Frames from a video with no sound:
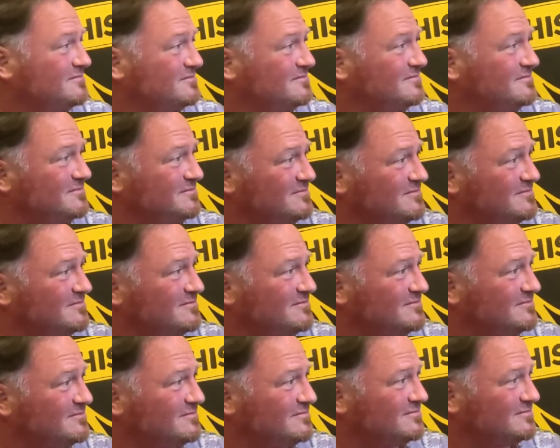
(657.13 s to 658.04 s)

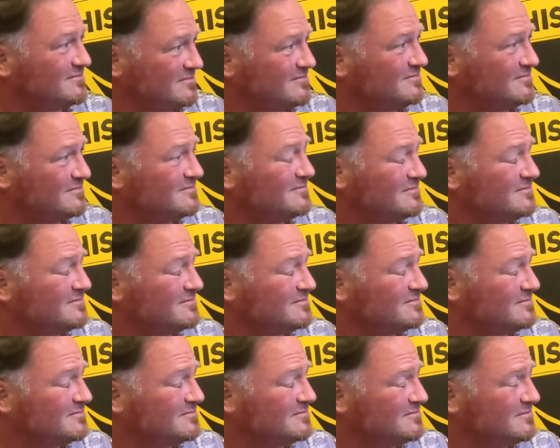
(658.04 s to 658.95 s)

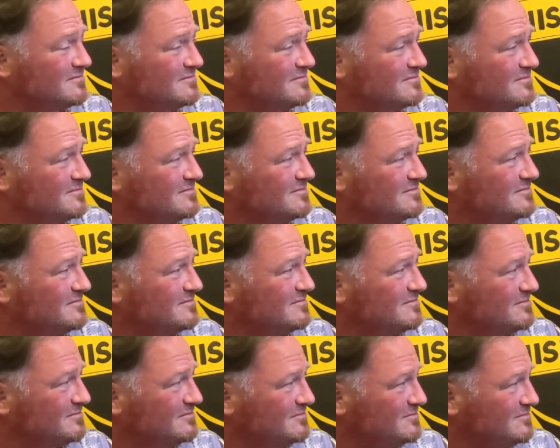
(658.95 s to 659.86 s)

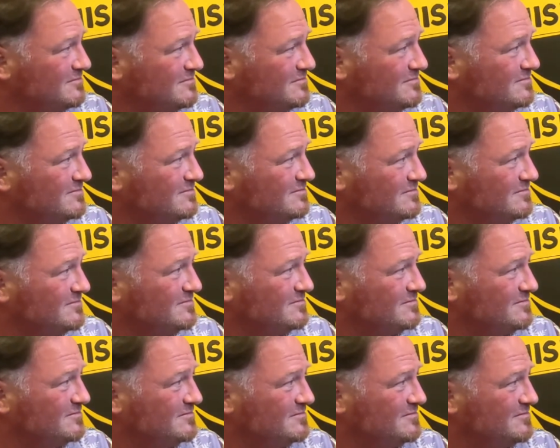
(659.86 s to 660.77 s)

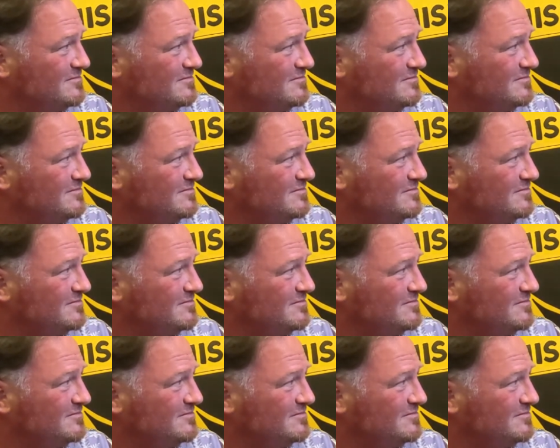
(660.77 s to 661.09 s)
The person shown says nothing.